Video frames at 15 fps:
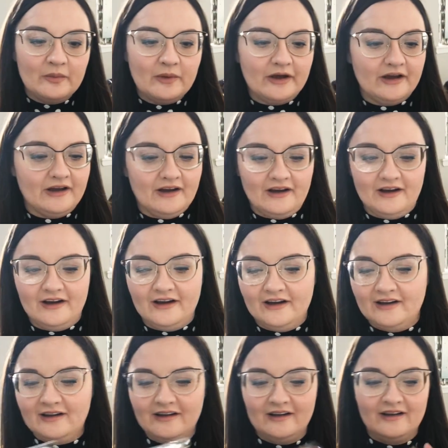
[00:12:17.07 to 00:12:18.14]
but
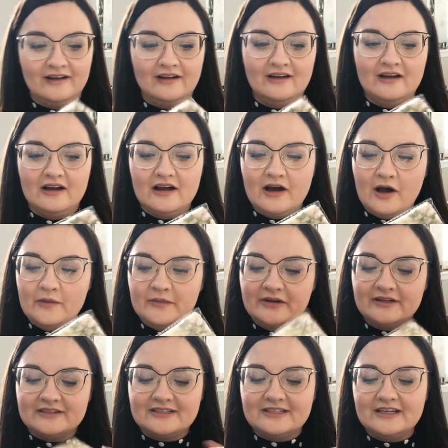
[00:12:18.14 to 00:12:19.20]
I've
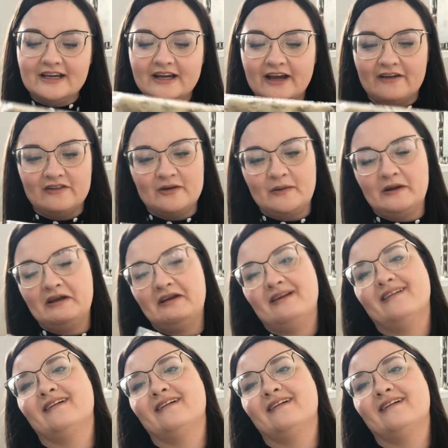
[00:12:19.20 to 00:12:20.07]
been seeing everybody,